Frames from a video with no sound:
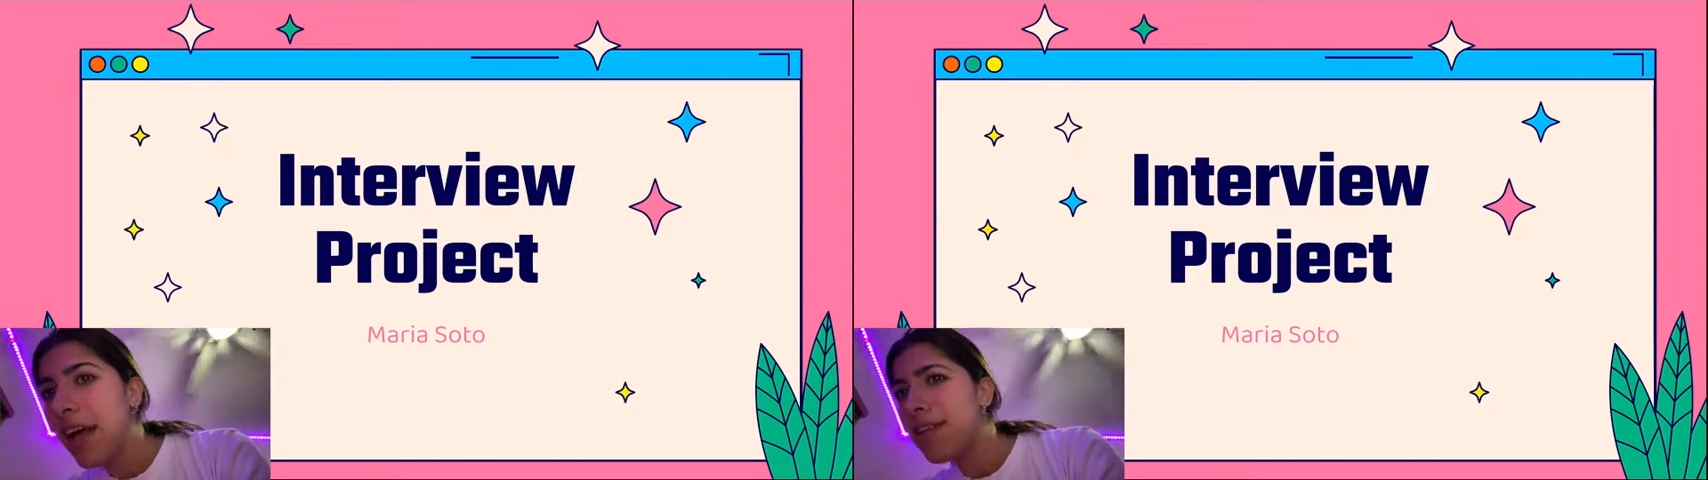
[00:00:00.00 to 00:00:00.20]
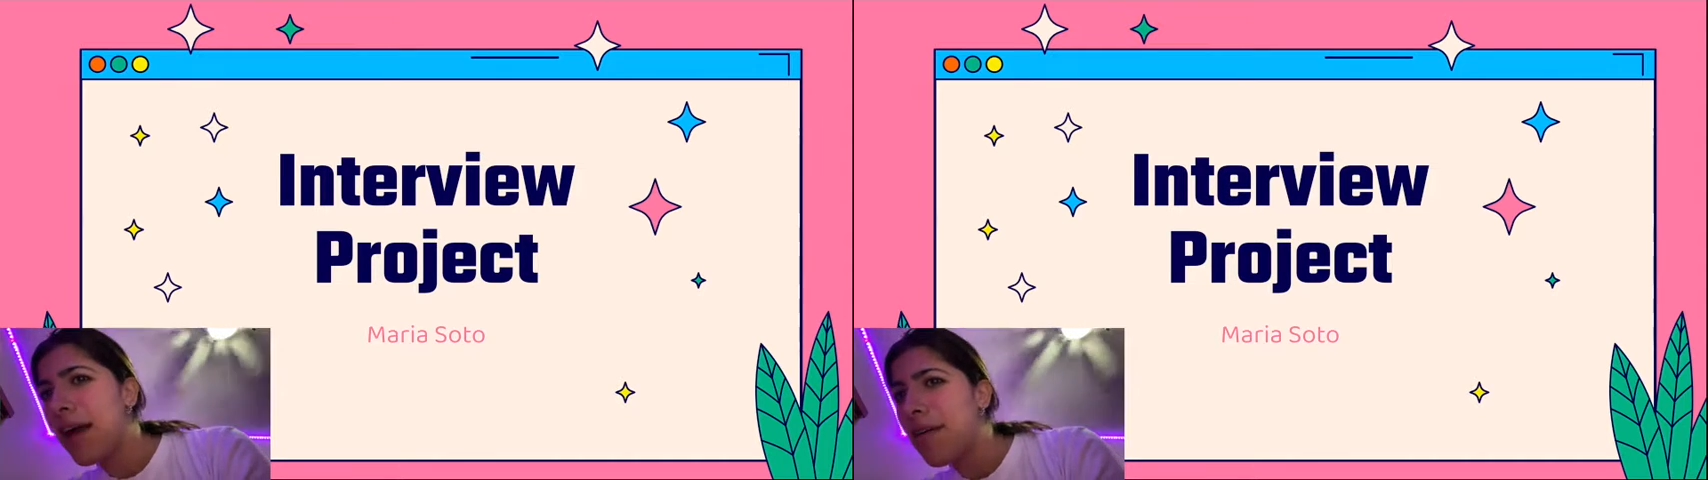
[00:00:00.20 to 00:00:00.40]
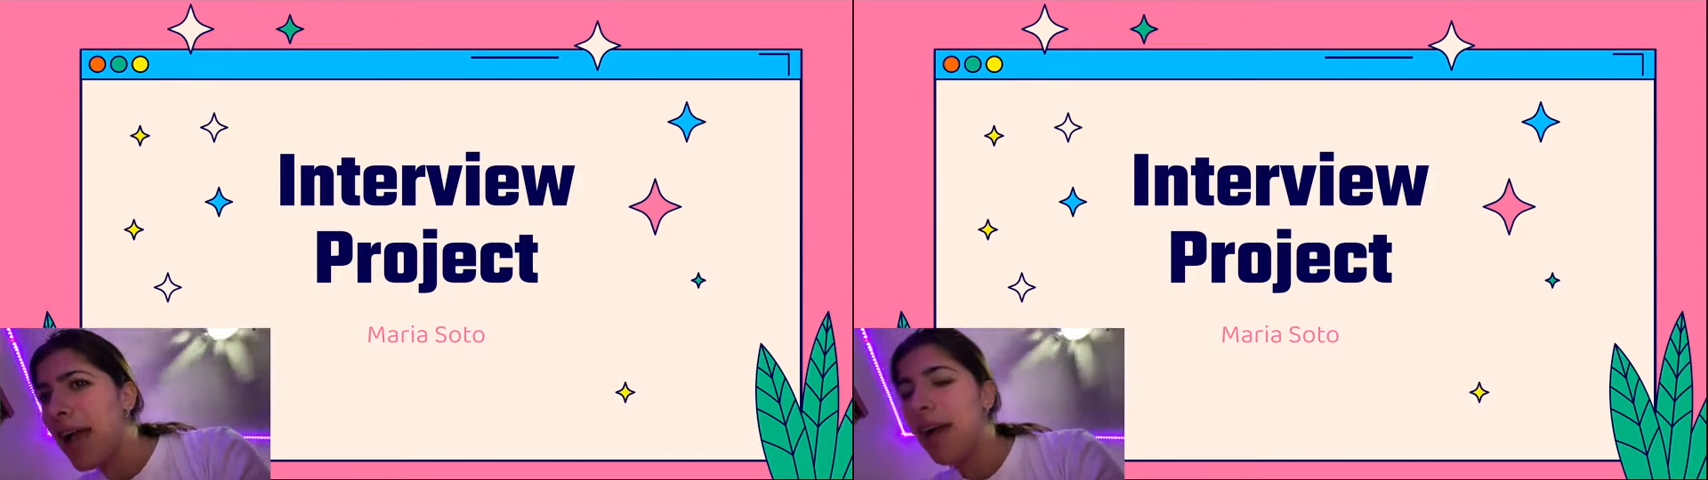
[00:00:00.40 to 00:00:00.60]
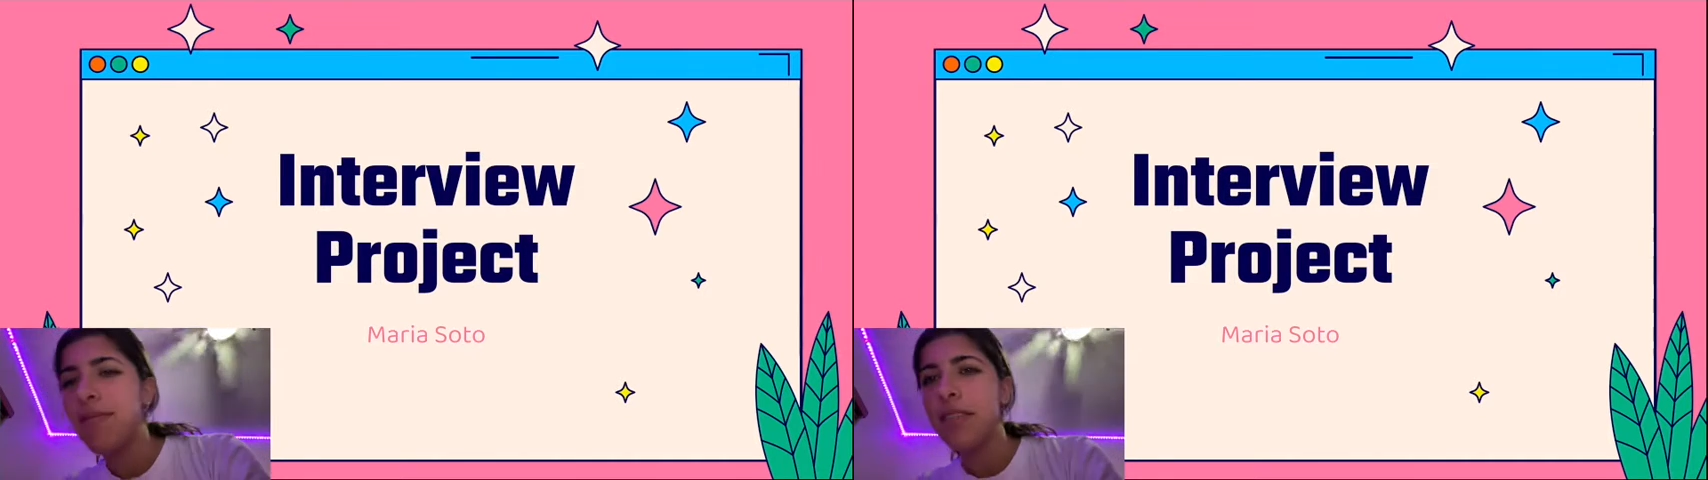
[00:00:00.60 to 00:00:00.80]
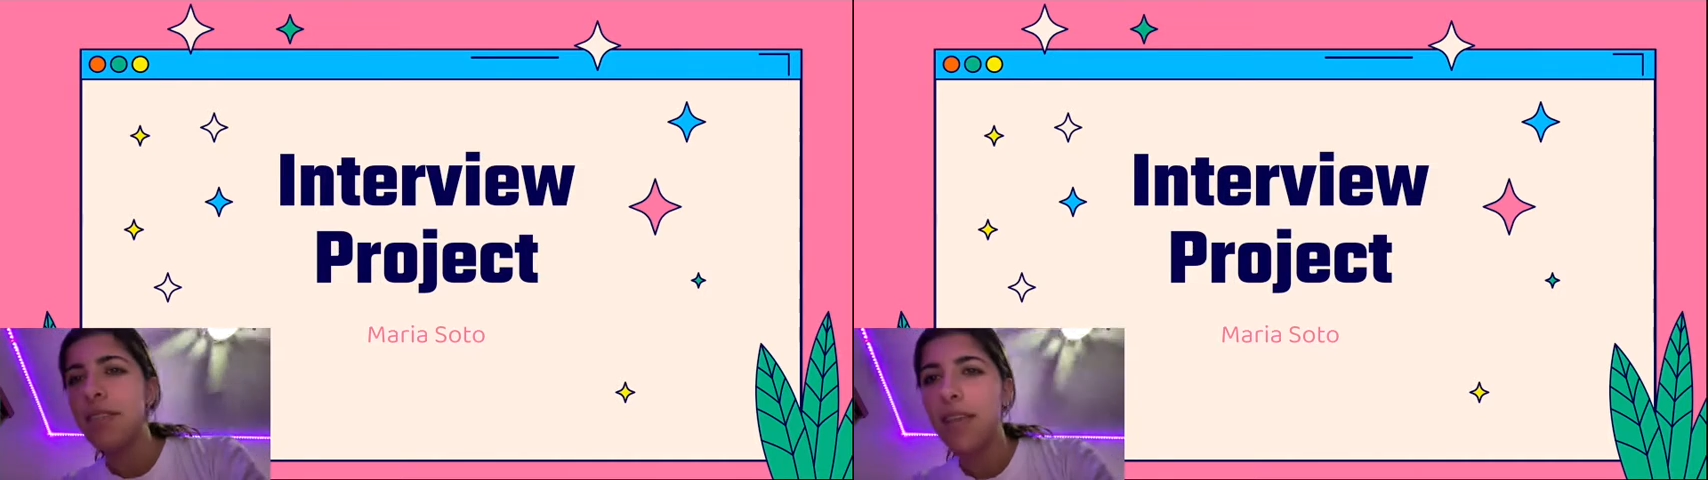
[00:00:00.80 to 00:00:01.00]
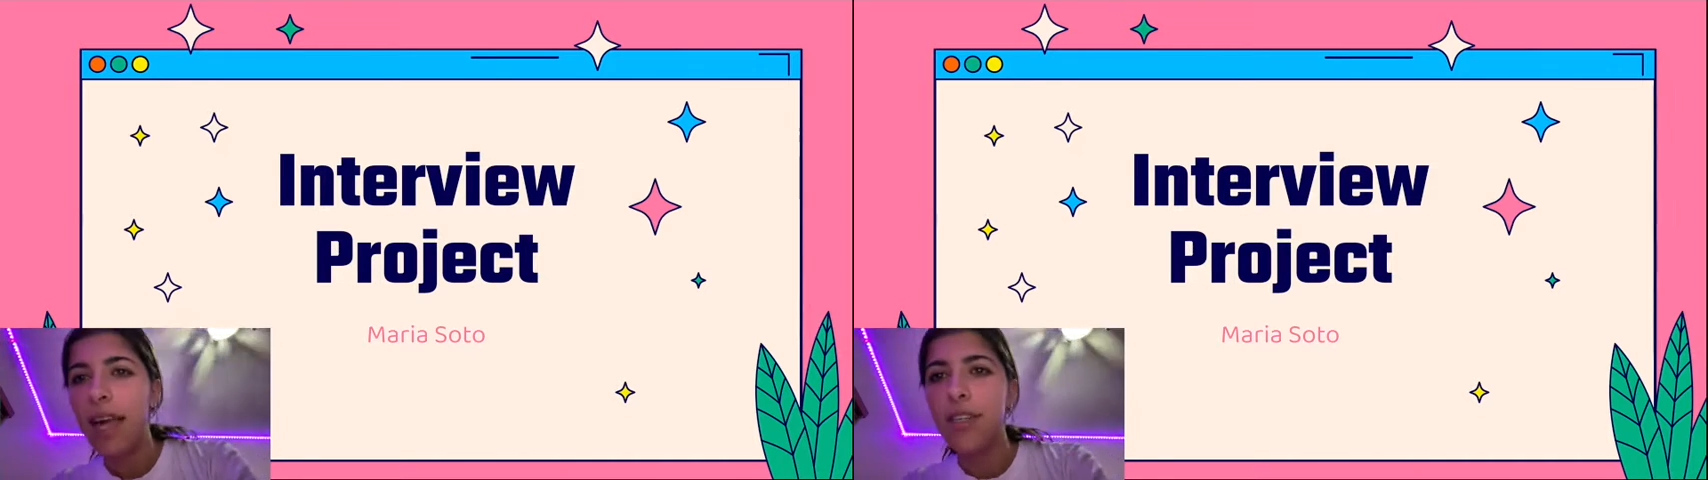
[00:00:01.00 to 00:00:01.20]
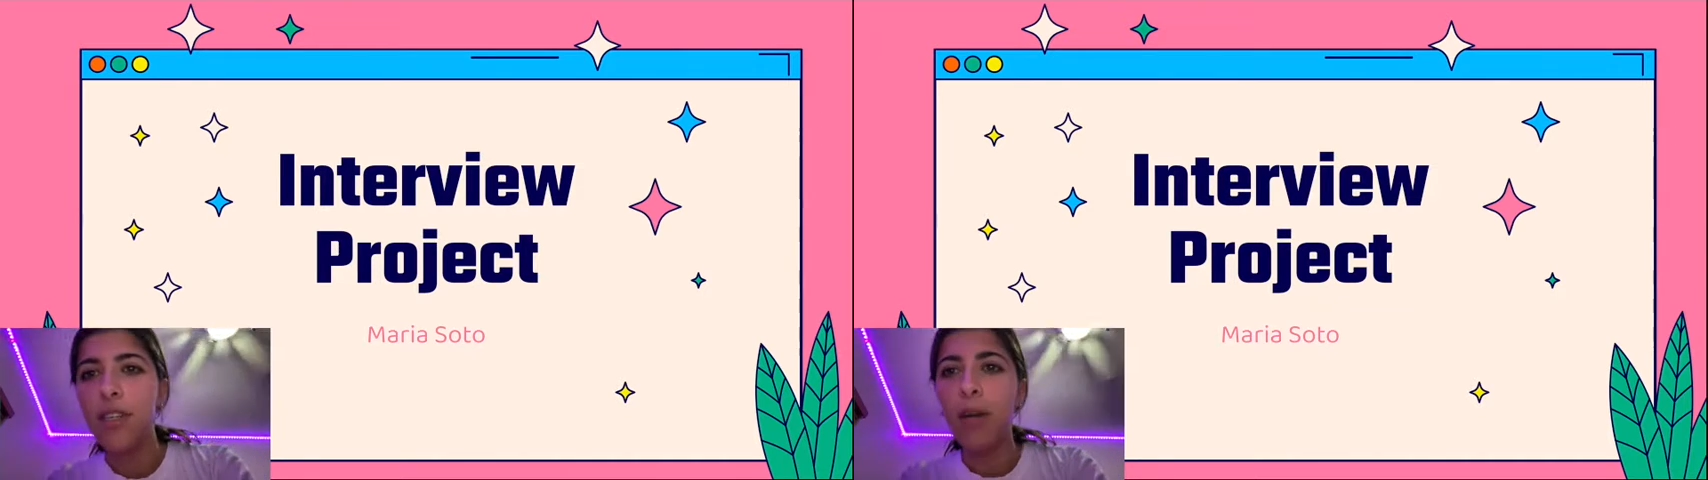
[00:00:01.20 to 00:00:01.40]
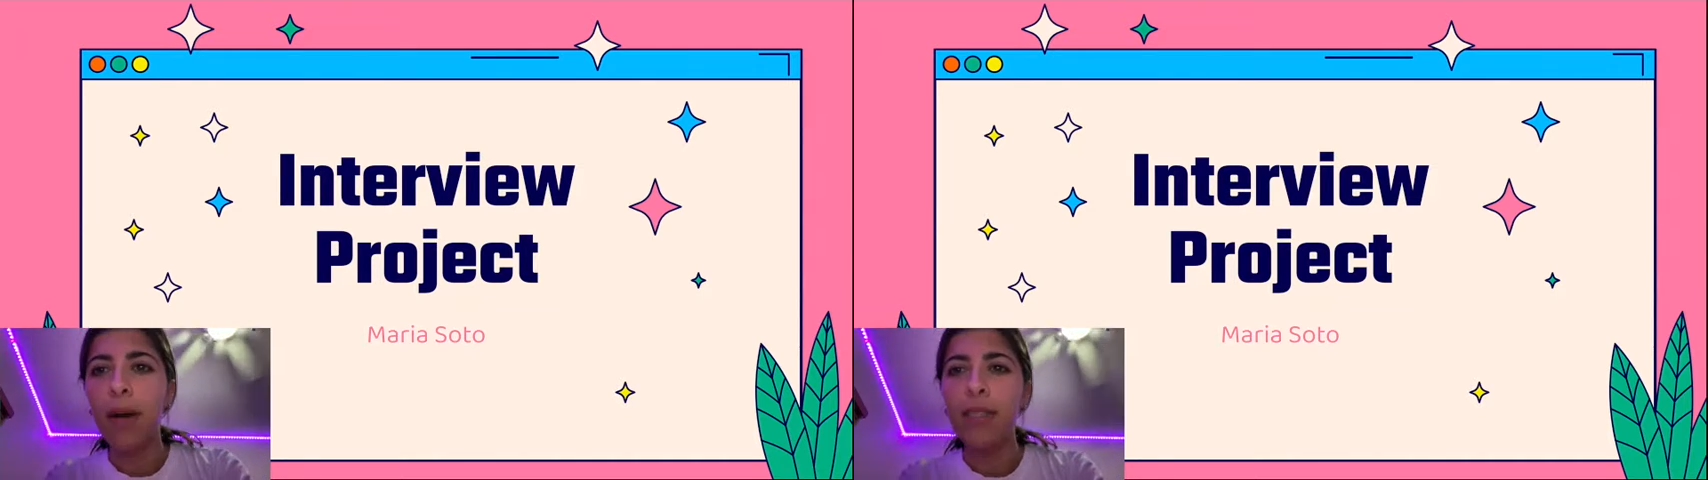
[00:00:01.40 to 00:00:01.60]
out loud I have in the
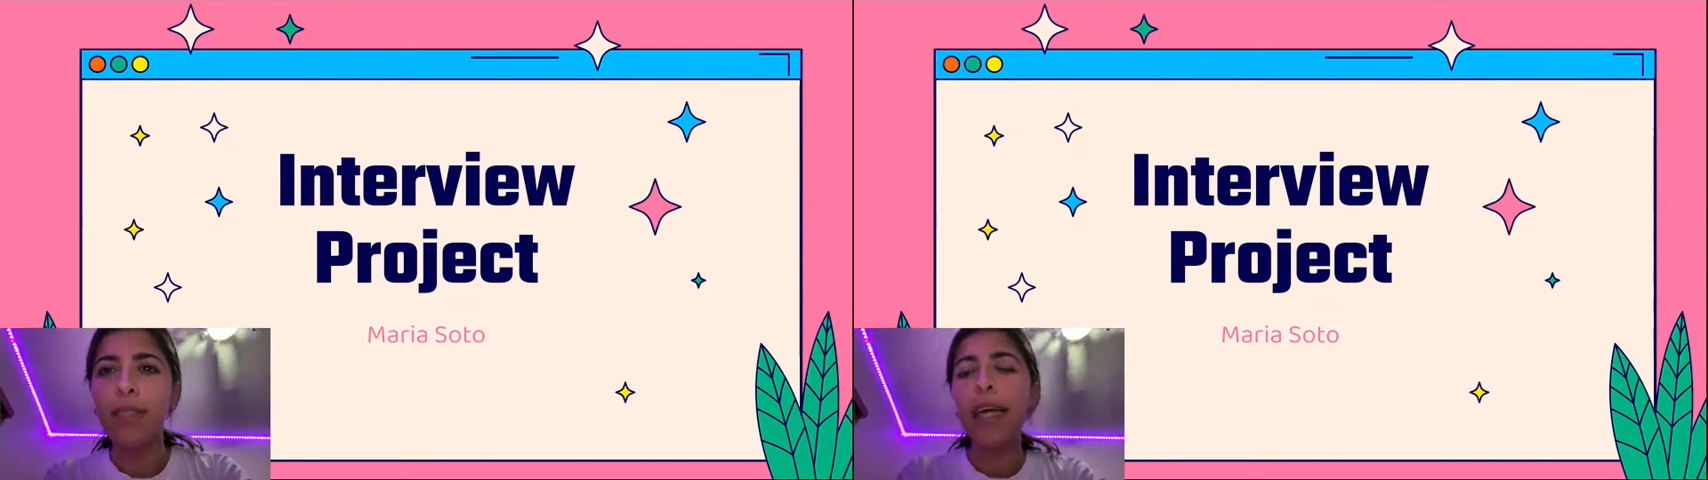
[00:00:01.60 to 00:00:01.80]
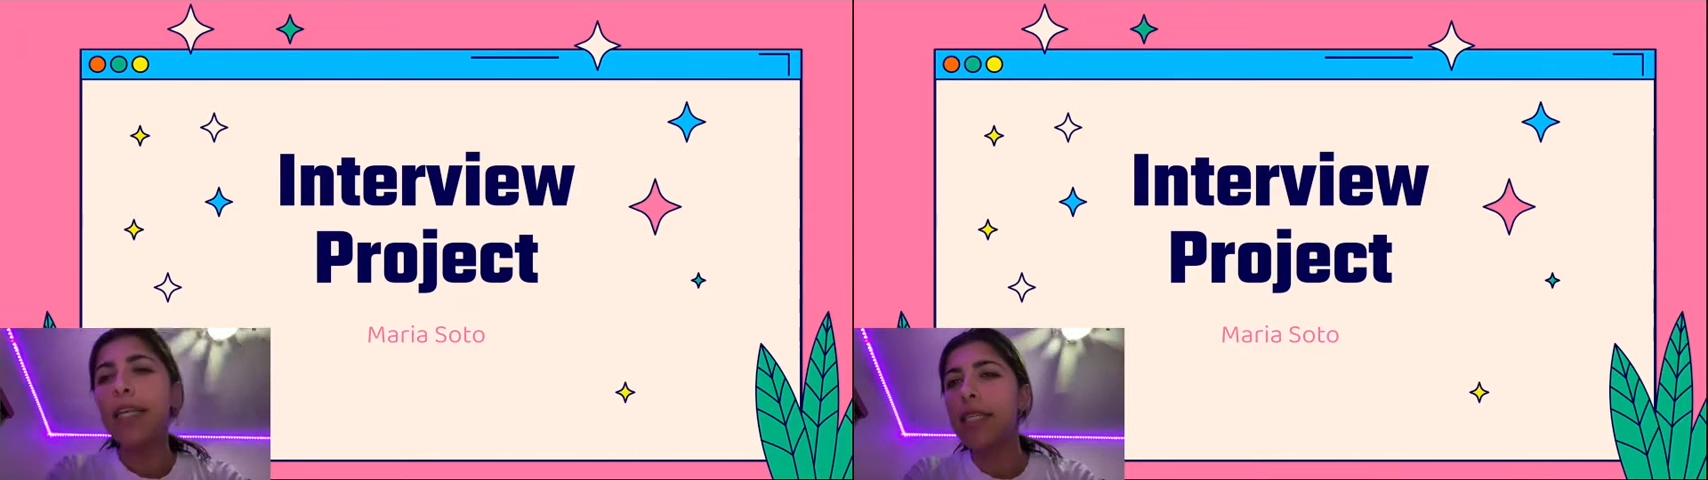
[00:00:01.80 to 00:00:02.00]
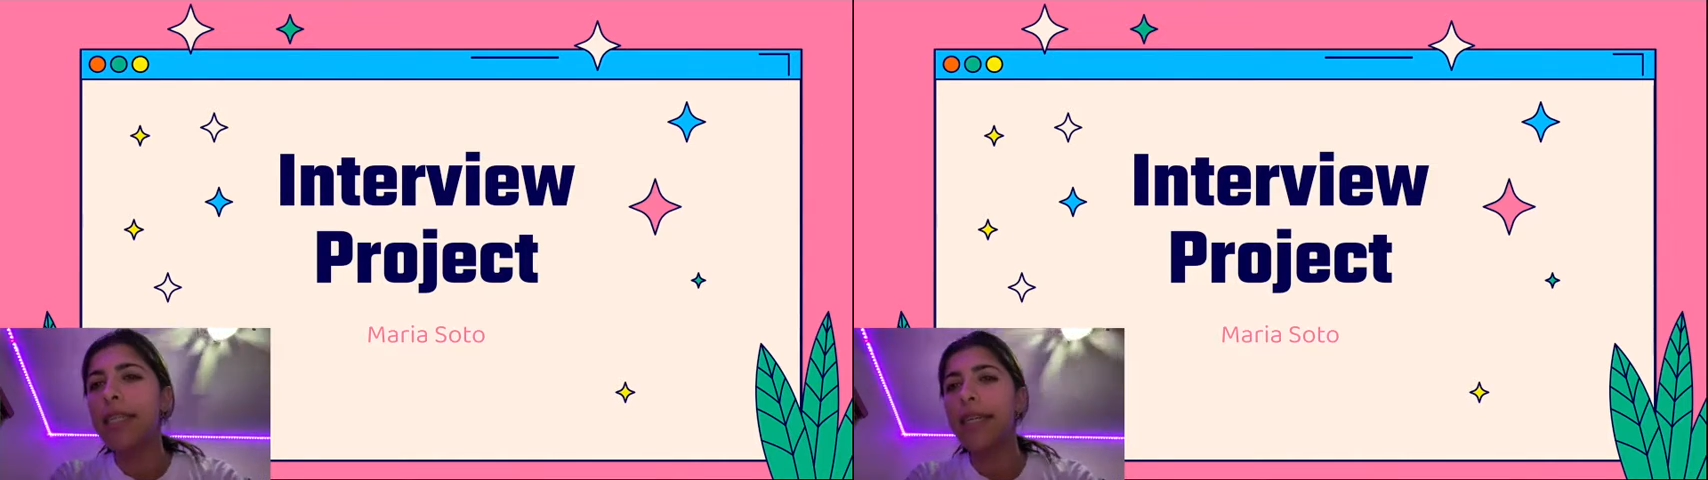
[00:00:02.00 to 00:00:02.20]
slideshow presentation,